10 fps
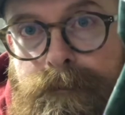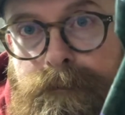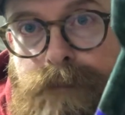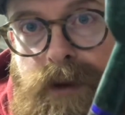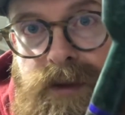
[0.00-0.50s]

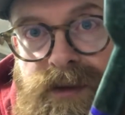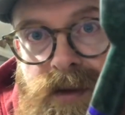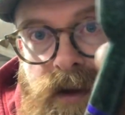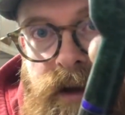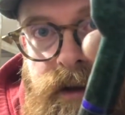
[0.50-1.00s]
bird's
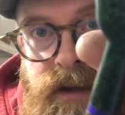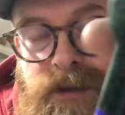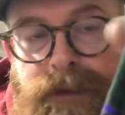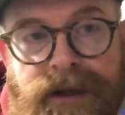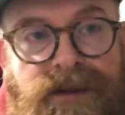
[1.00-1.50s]
eye. It's
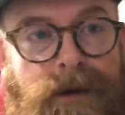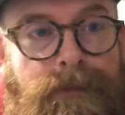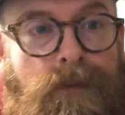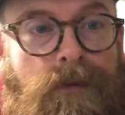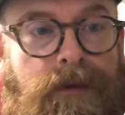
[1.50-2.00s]
picked up all the